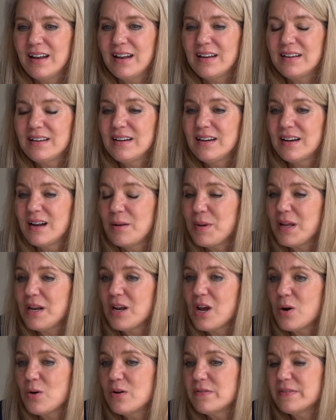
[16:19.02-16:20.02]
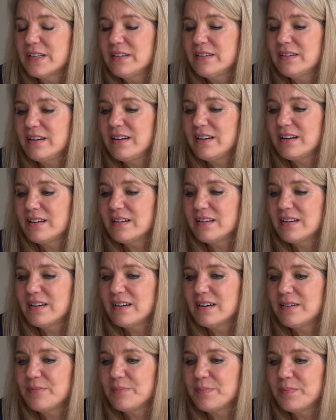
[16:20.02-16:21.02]
did it. I made a go of it,
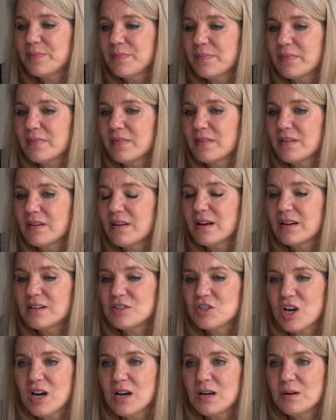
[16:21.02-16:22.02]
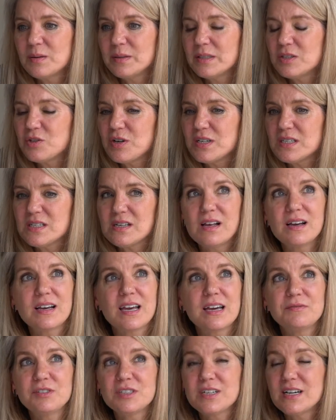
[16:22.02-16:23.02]
and got a job at Tracy Lock
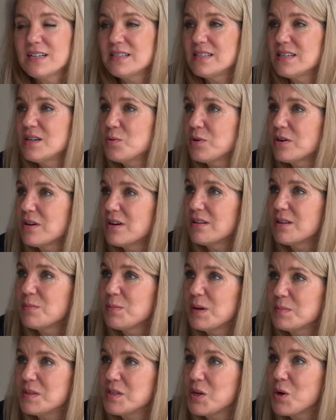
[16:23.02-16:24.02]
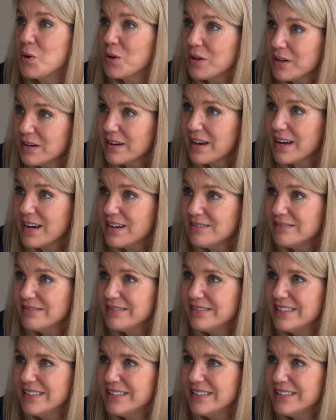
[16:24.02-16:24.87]
Advertising working on the Pepsi Cola account.